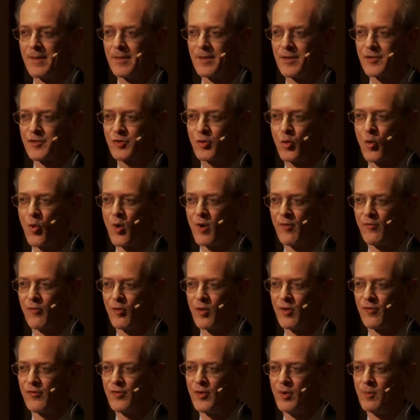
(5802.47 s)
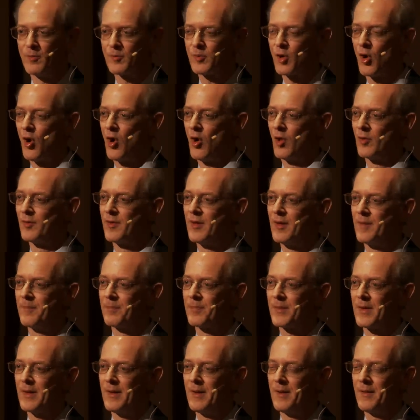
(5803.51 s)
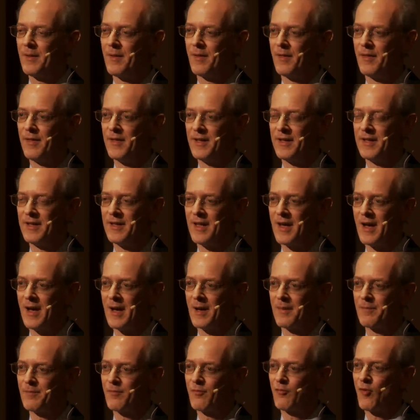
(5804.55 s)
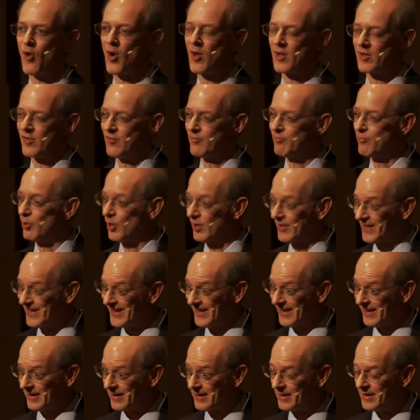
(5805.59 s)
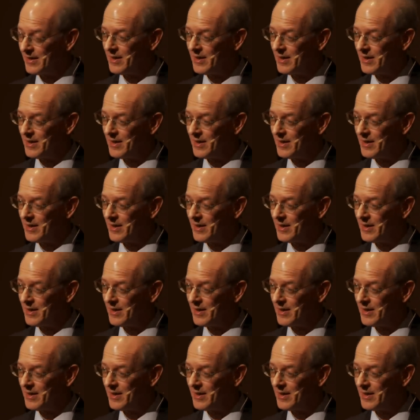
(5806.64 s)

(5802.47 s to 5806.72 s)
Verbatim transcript: the score for a film called The uh, Fall of Berlin,